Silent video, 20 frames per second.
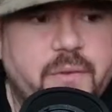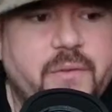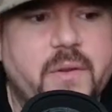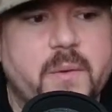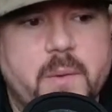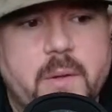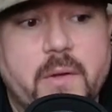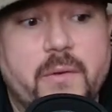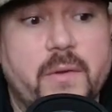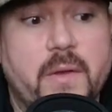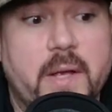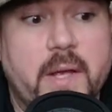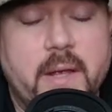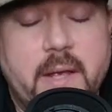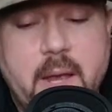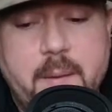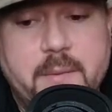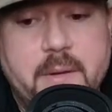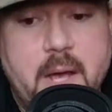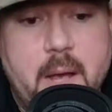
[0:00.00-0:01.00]
see what it looks like in
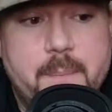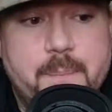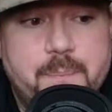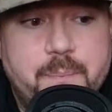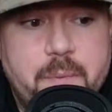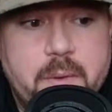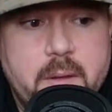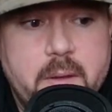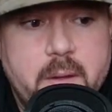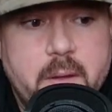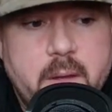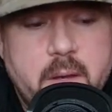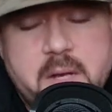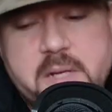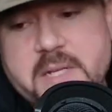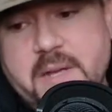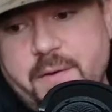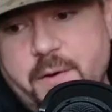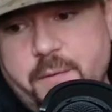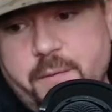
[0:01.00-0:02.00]
game time.
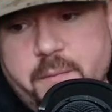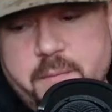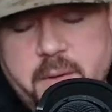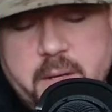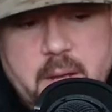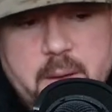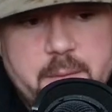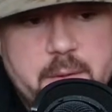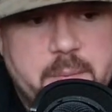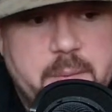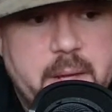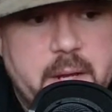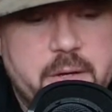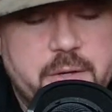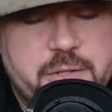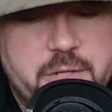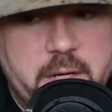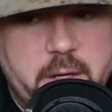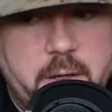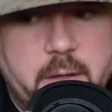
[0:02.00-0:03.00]
Because I've heard from a couple of
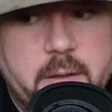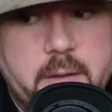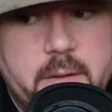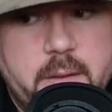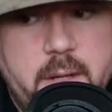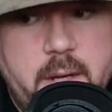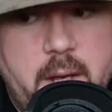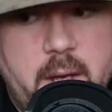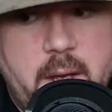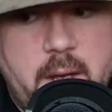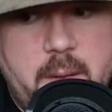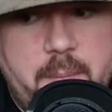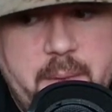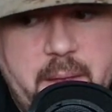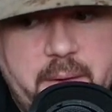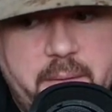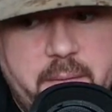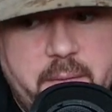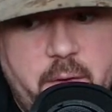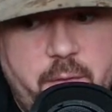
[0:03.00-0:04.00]
players here
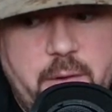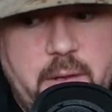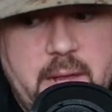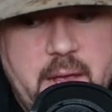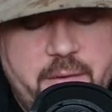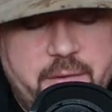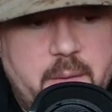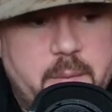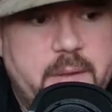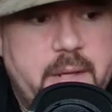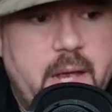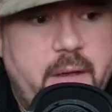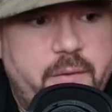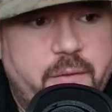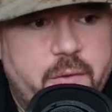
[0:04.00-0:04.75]
that over the last couple of days,